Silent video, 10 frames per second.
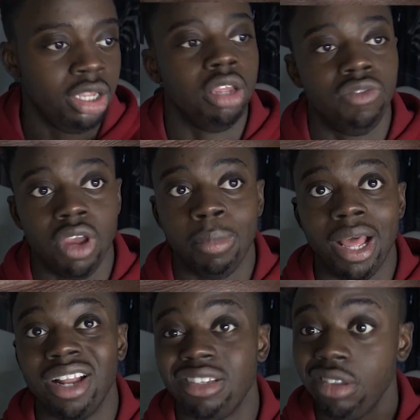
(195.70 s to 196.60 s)
If you
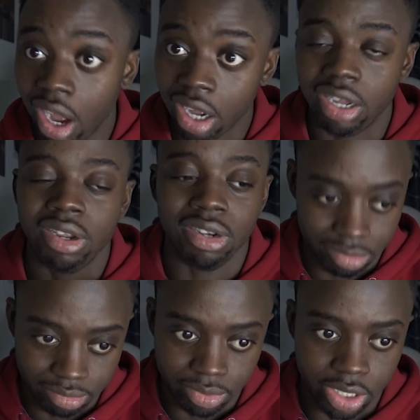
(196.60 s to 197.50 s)
apply a dark
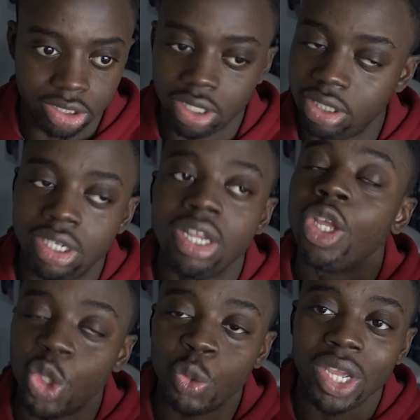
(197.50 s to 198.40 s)
pressure,
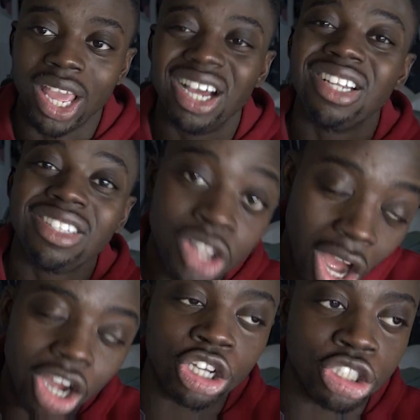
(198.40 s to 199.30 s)
you will get a
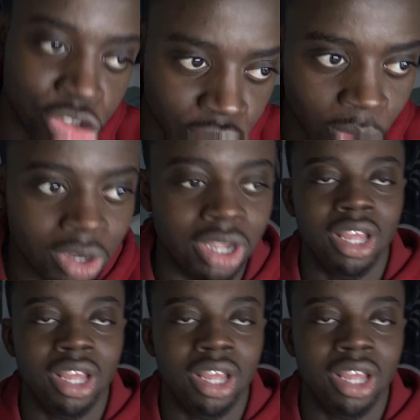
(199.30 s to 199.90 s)
dark stroke.